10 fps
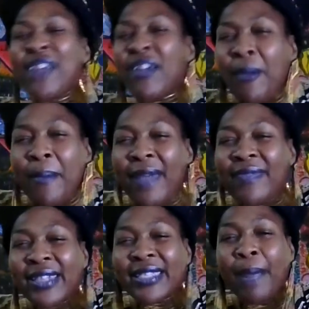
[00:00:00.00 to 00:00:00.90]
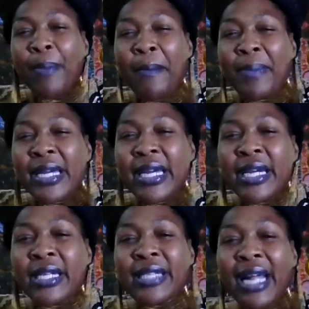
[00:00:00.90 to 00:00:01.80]
I've never met that type
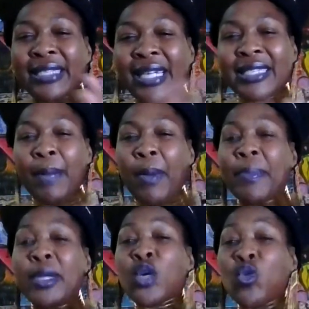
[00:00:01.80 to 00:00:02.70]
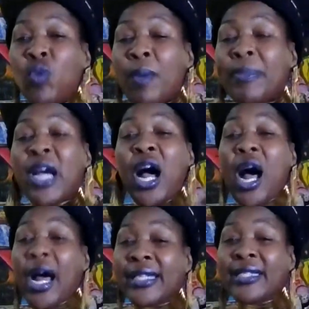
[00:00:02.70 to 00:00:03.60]
of being, like that type of being who would
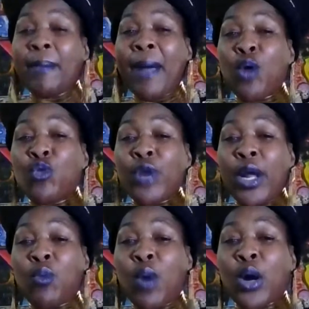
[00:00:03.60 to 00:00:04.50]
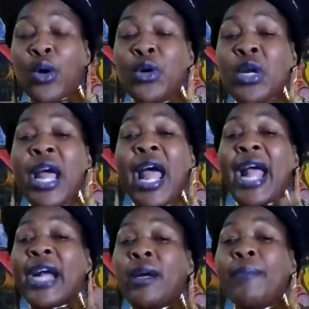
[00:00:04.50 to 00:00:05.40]
be honest about who they were
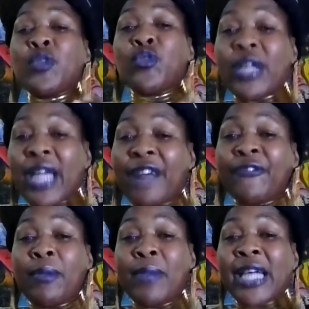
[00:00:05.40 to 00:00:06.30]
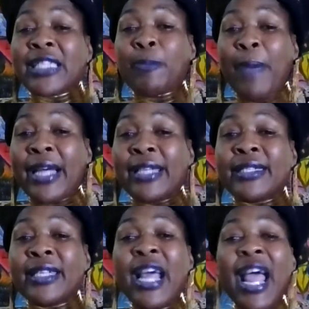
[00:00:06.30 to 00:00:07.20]
and communicate from that
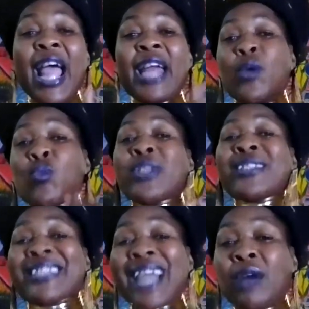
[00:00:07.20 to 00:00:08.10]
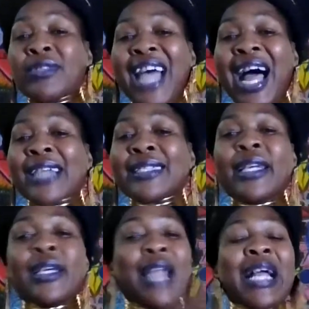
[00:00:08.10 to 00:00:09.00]
space, and it wouldn't sound
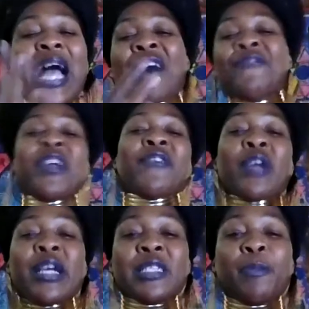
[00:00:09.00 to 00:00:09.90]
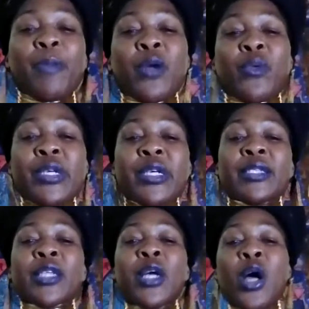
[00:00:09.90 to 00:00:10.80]
toxic. Like, I've never
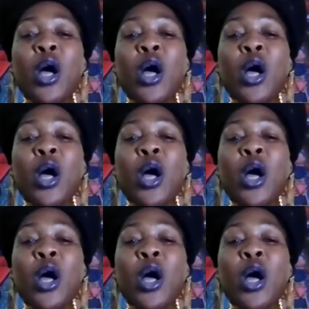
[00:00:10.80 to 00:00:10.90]
experienced